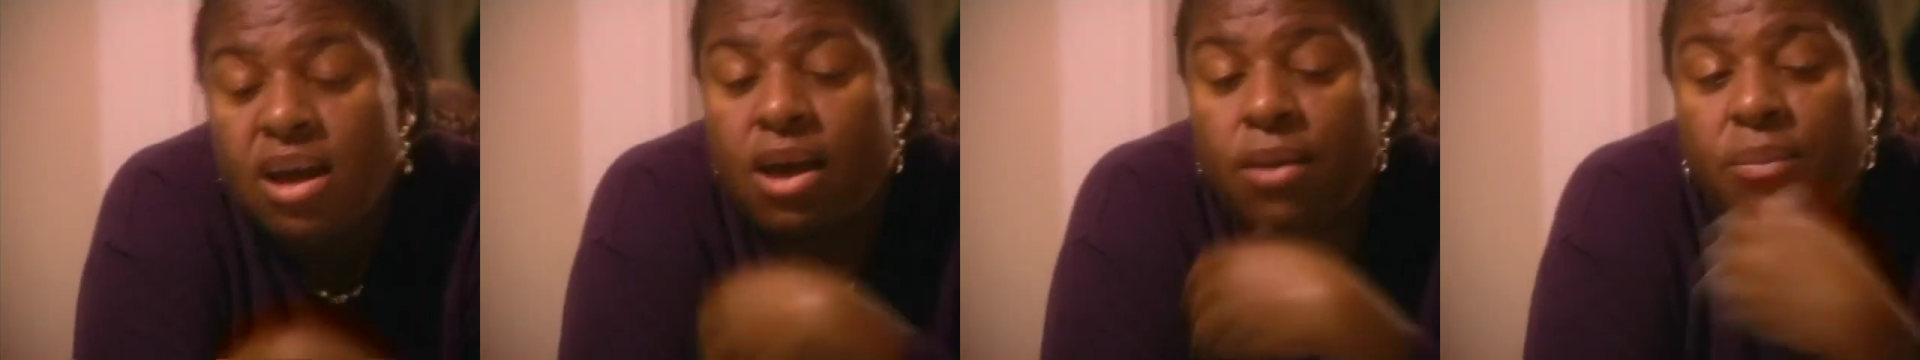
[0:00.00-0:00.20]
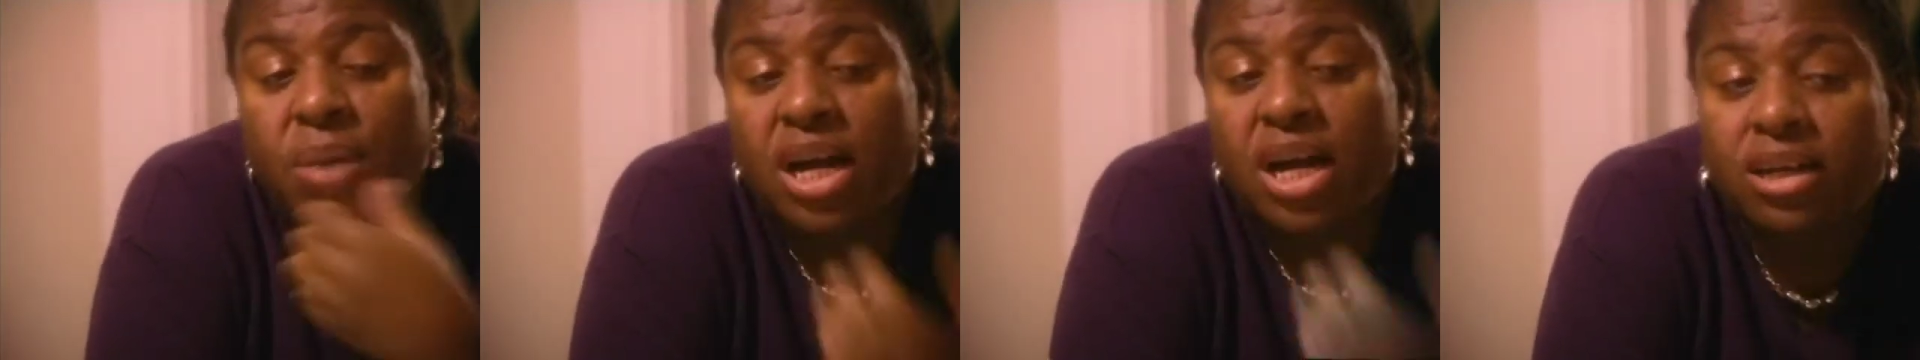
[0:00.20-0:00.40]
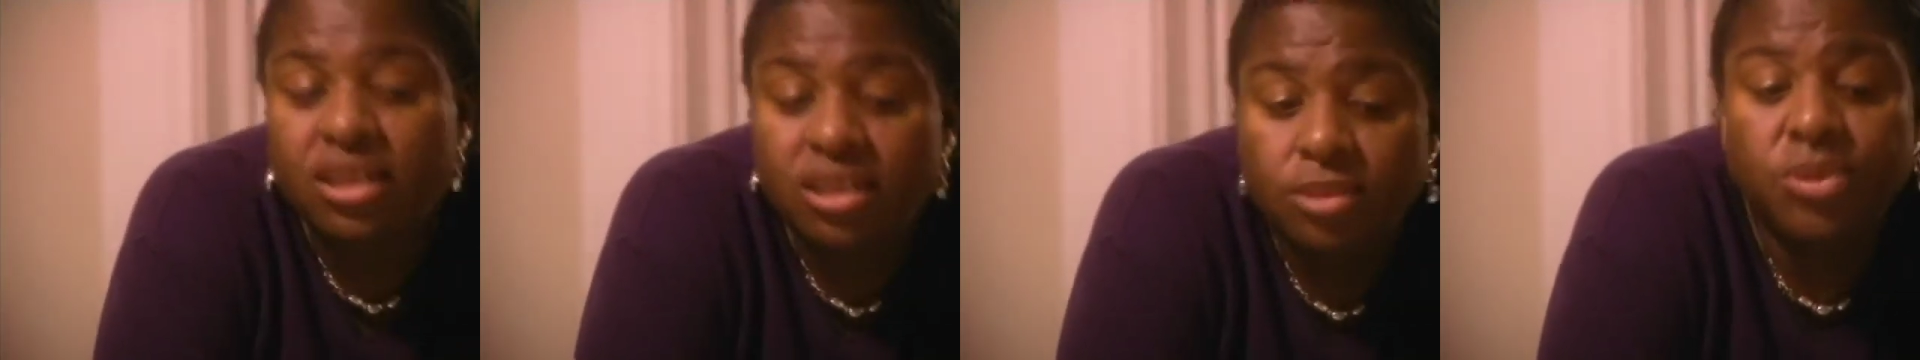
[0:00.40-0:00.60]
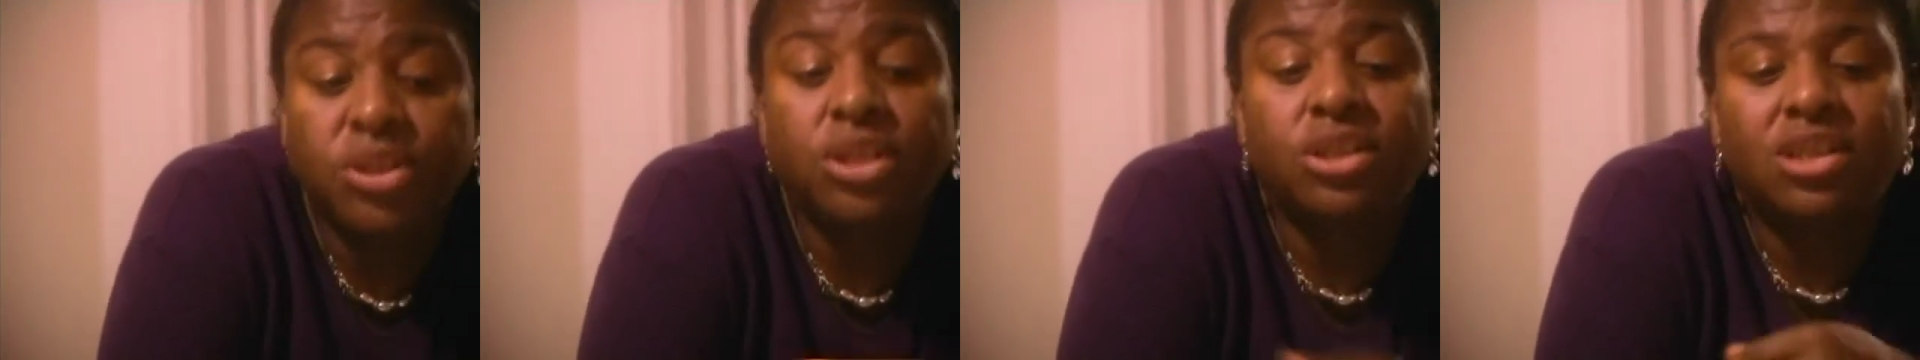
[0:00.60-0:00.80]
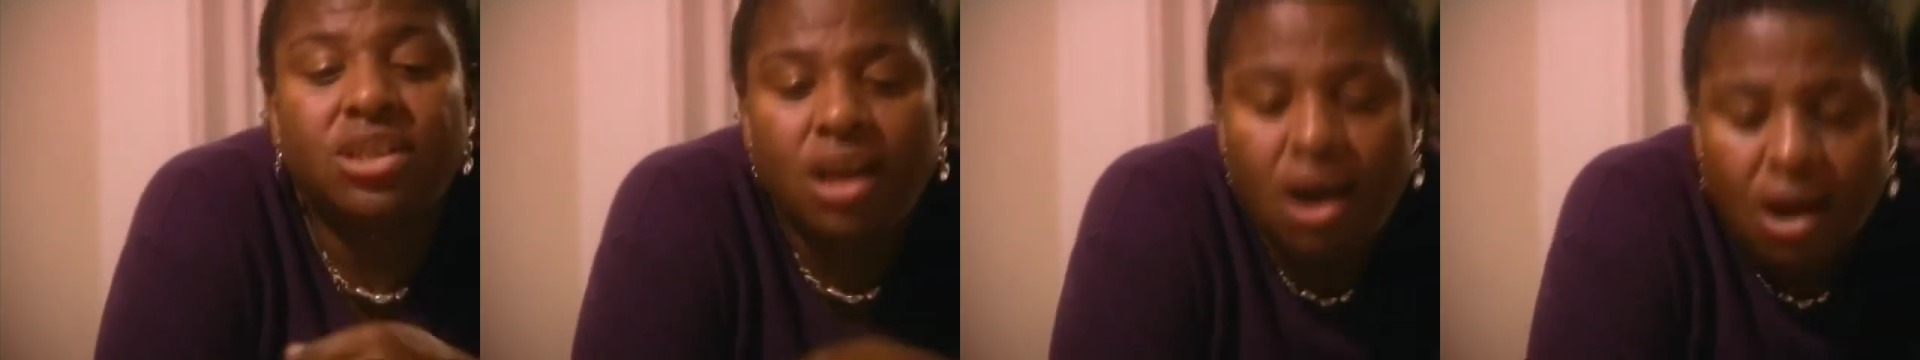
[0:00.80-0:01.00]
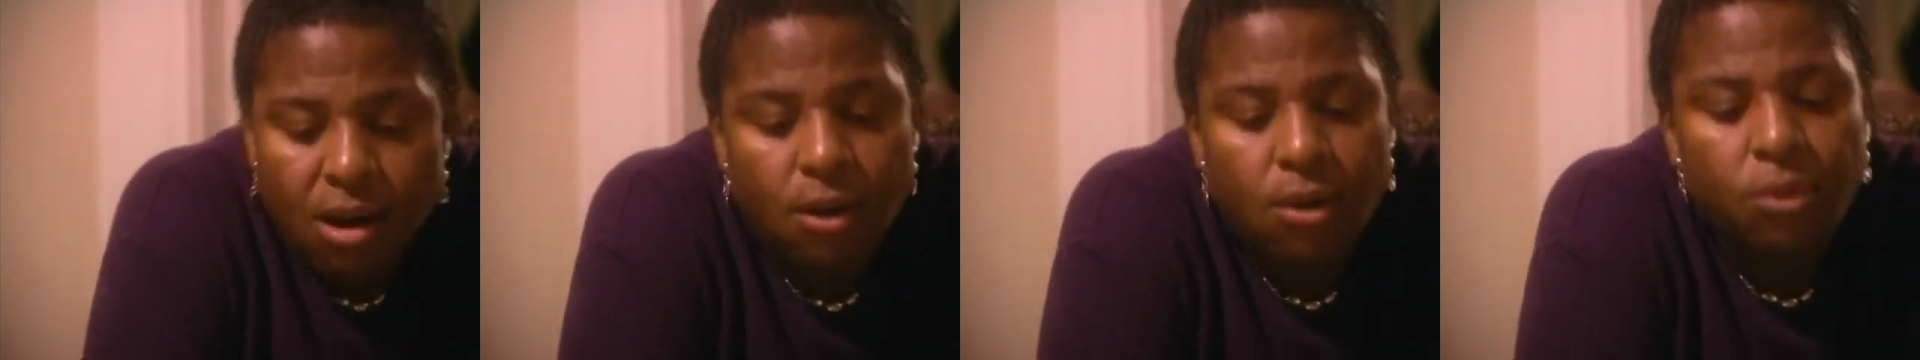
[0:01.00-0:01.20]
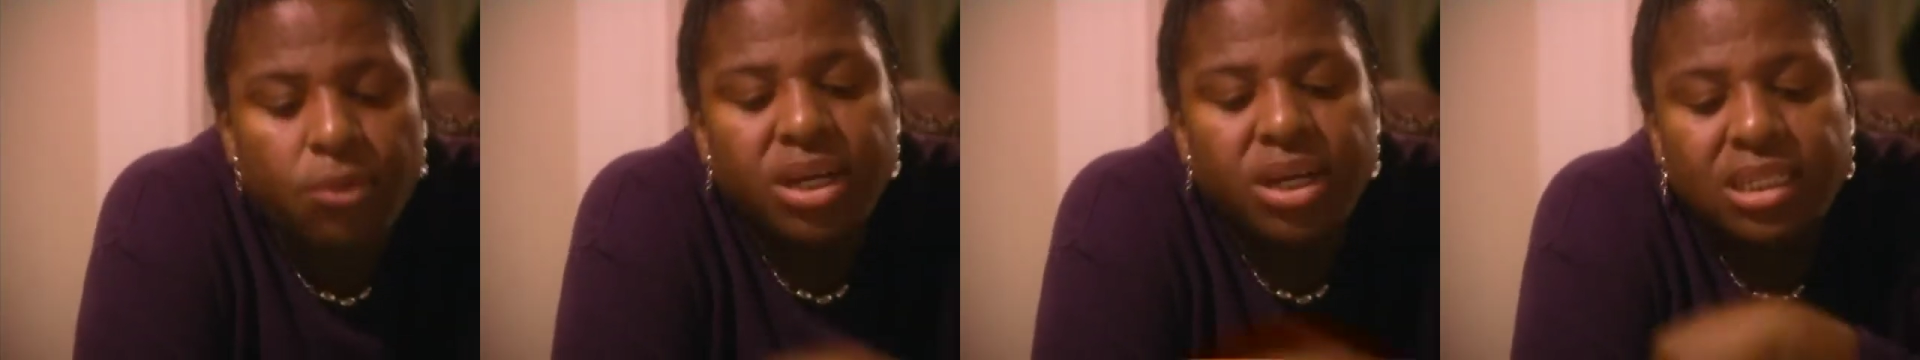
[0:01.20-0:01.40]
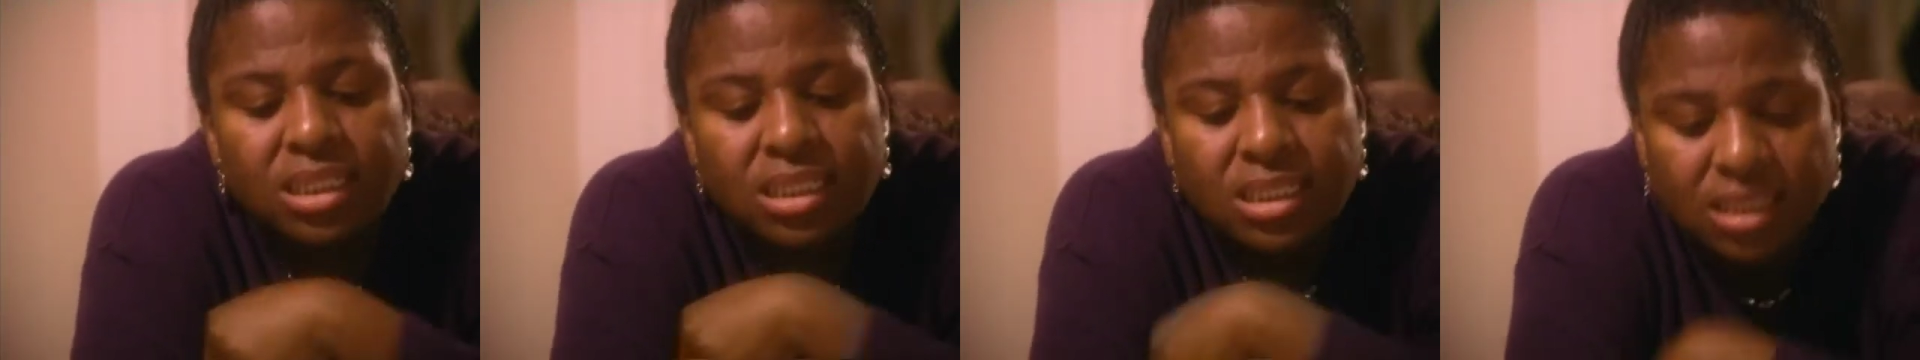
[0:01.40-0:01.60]
And my husband used to
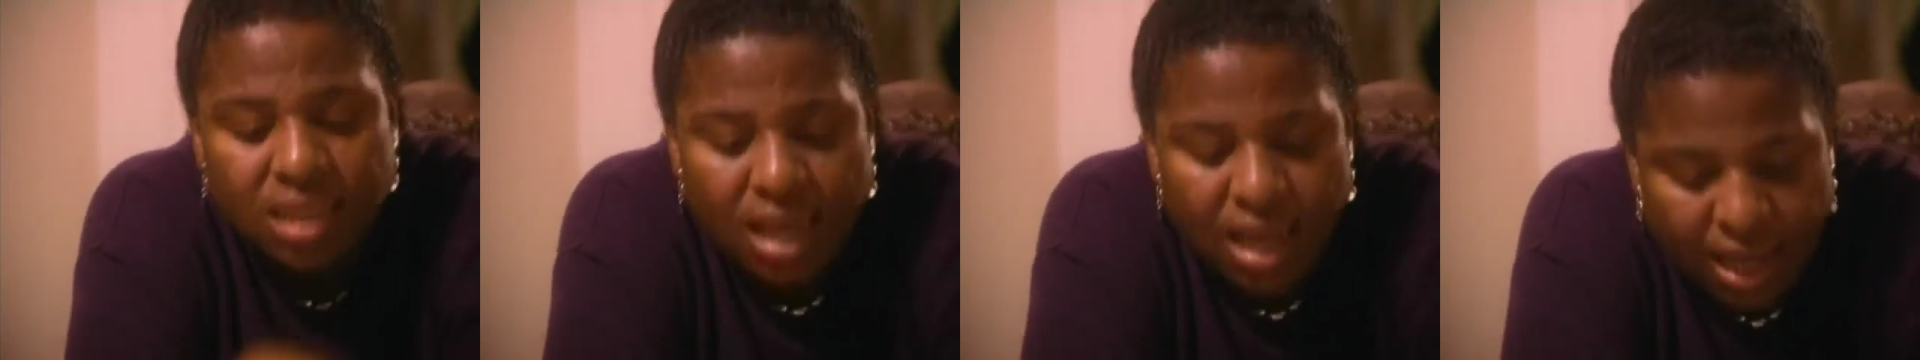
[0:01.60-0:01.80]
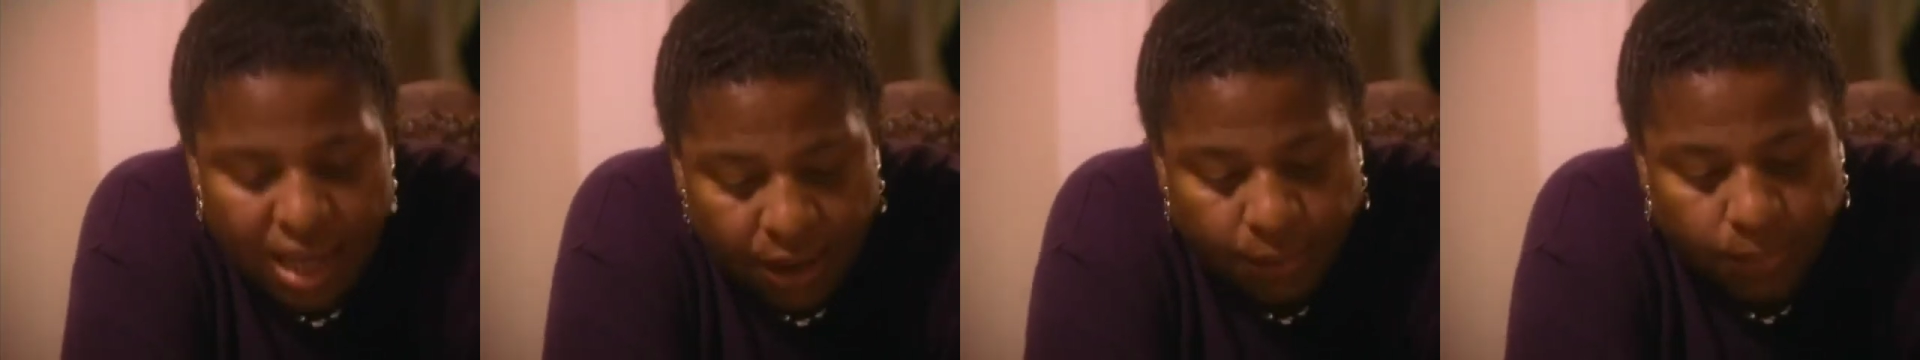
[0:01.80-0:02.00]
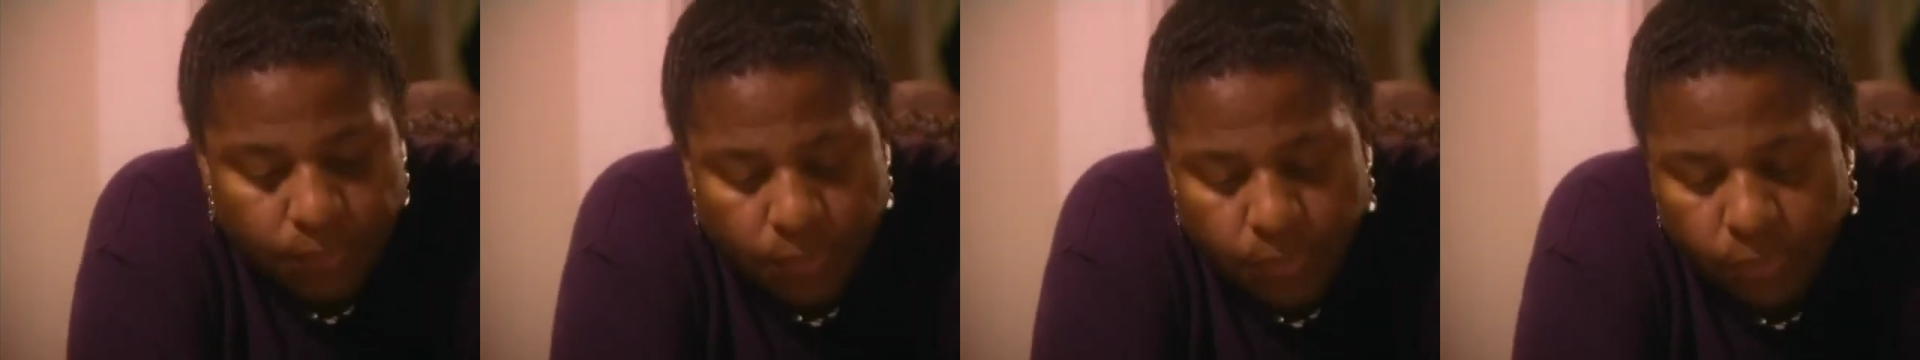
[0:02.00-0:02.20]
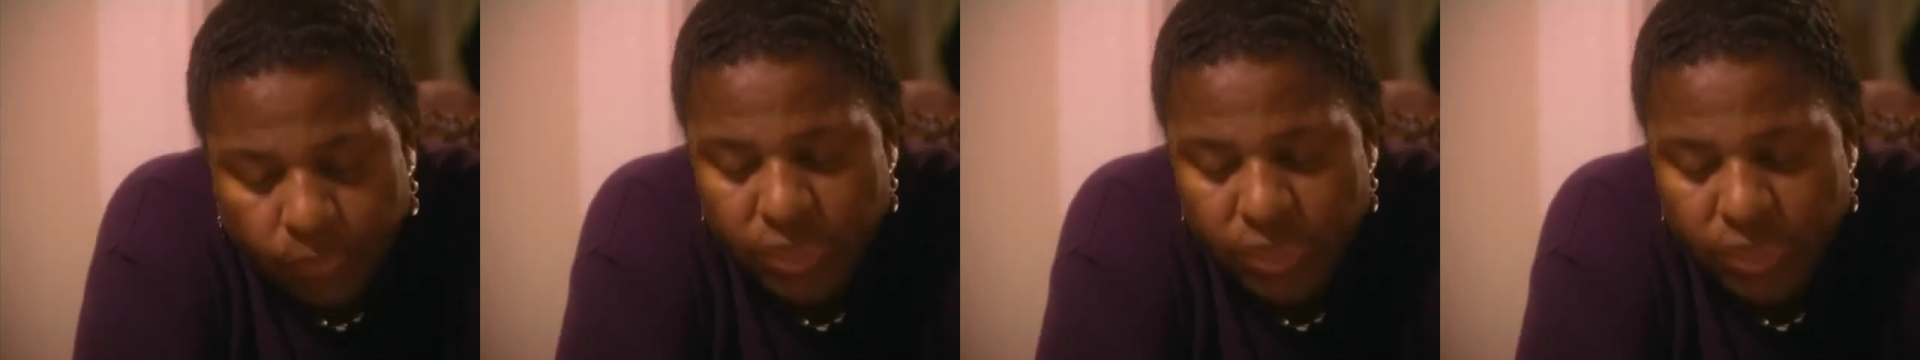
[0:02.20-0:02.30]
always say,